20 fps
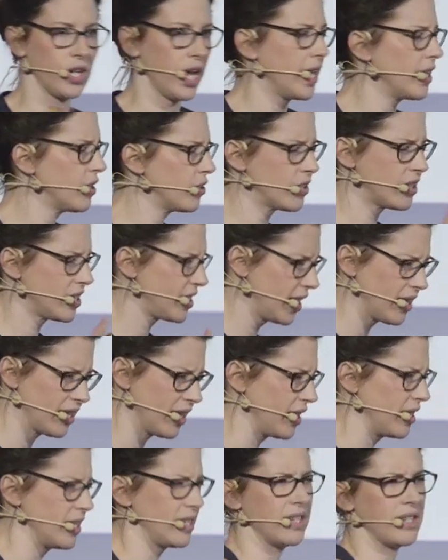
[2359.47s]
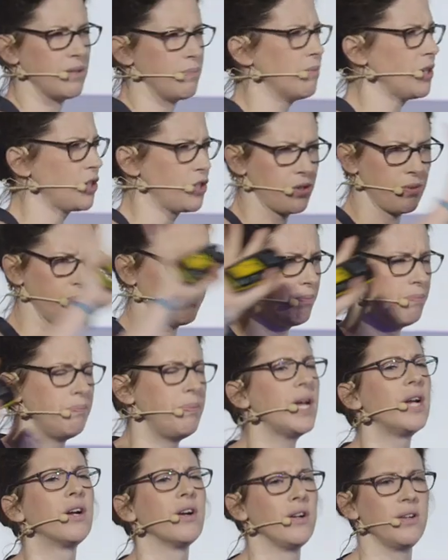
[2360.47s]
I understand that this is much
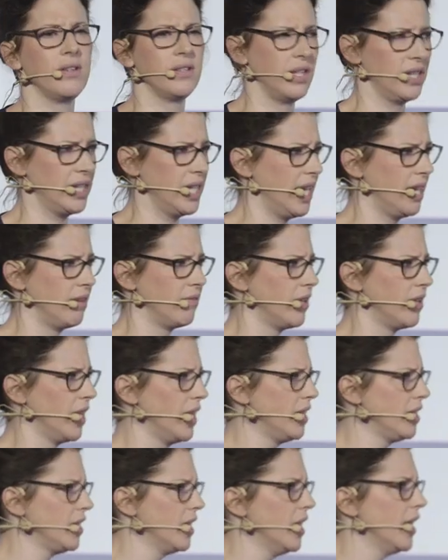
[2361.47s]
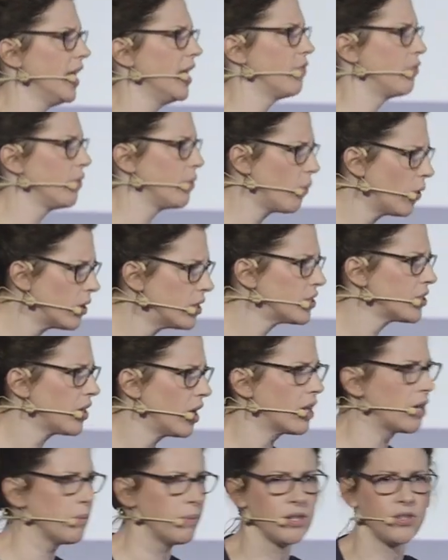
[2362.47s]
bigger than that, right? If we want to
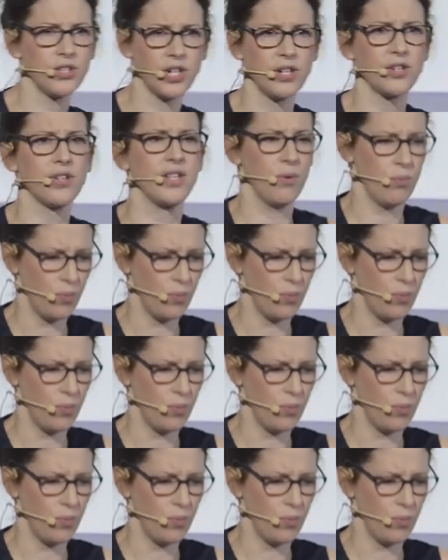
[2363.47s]
talk about gender, then